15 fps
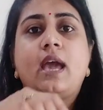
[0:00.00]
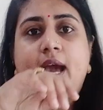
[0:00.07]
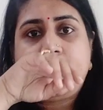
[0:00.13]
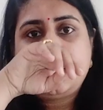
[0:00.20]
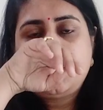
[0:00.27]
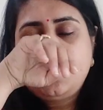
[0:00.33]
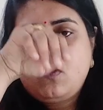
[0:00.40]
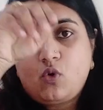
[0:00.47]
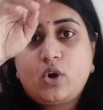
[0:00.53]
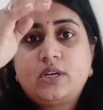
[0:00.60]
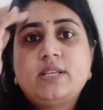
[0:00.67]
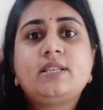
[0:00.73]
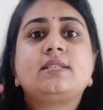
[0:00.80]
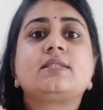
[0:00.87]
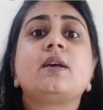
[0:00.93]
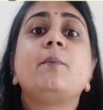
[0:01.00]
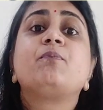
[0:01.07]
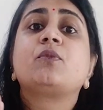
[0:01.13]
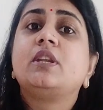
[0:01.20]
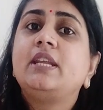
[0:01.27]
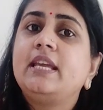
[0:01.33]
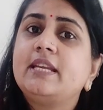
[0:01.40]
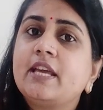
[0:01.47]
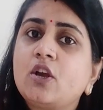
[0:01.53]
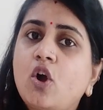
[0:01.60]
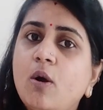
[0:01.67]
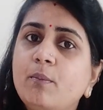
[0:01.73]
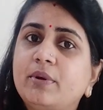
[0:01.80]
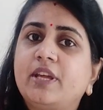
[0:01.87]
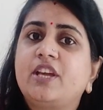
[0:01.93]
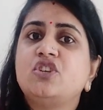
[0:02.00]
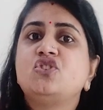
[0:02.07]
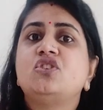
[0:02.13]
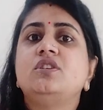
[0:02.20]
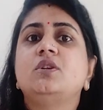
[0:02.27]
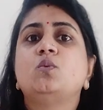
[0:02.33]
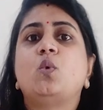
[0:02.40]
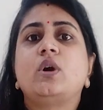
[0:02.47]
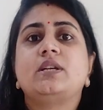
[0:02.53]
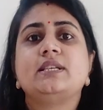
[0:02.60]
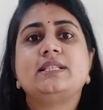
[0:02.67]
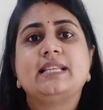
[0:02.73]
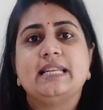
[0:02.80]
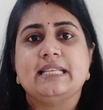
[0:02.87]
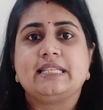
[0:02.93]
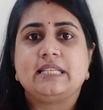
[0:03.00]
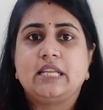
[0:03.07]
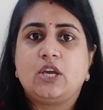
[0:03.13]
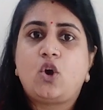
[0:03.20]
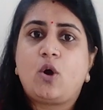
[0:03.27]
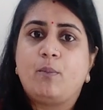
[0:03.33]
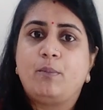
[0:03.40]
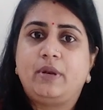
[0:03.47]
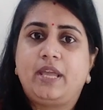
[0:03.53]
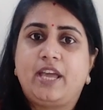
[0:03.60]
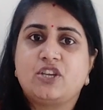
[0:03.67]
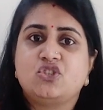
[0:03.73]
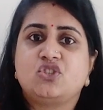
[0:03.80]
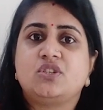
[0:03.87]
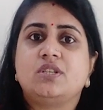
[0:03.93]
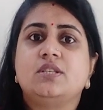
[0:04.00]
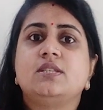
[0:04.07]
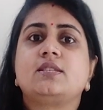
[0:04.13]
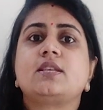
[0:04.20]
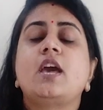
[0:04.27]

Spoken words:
as to what is reading comprehension and what is listening comprehension.